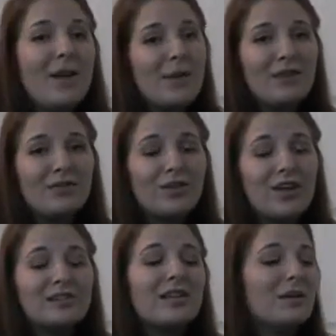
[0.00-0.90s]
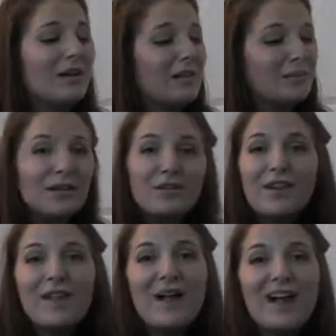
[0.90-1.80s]
I paid for a class. I paid a lot of money
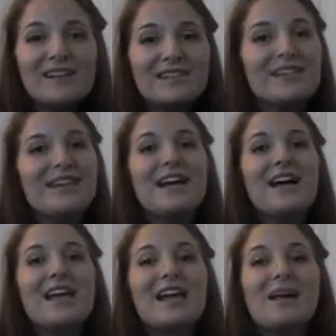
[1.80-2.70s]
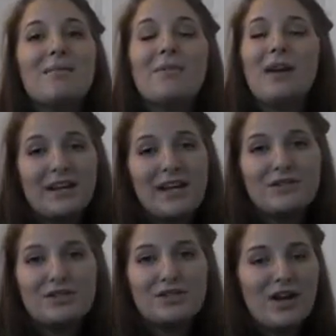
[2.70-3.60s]
for that class. I'm not going to
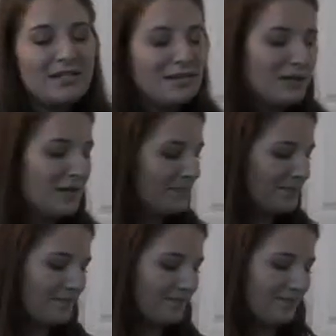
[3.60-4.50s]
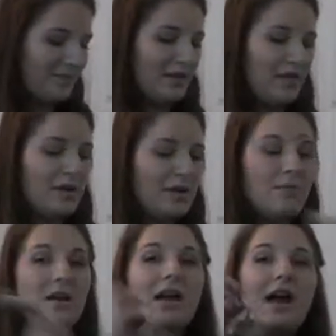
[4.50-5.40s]
have it distracting me.
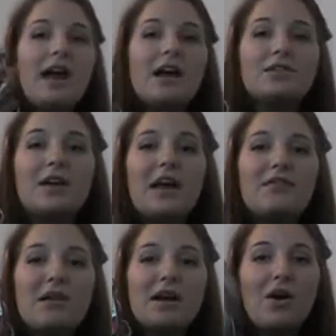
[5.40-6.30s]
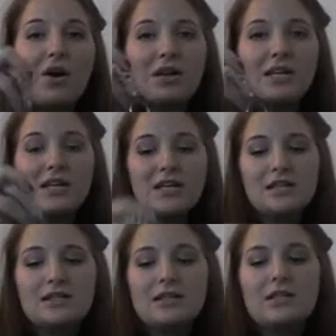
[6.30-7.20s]
I also have my car
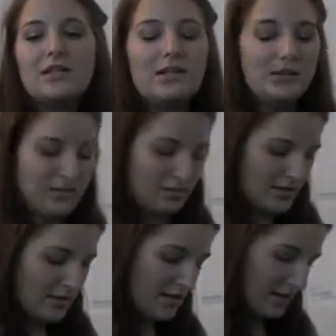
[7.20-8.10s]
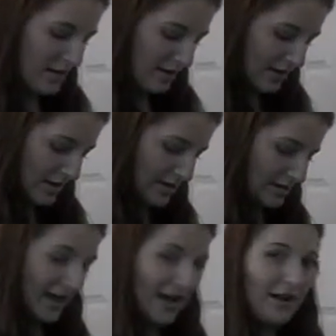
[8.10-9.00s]
keys, and
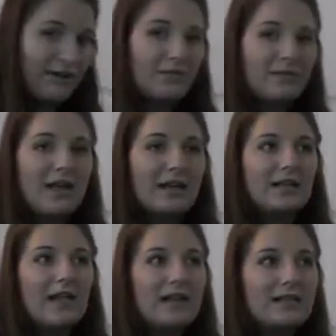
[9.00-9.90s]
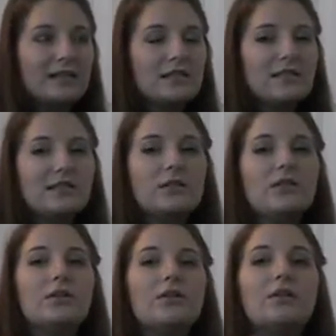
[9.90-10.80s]
I have my glasses.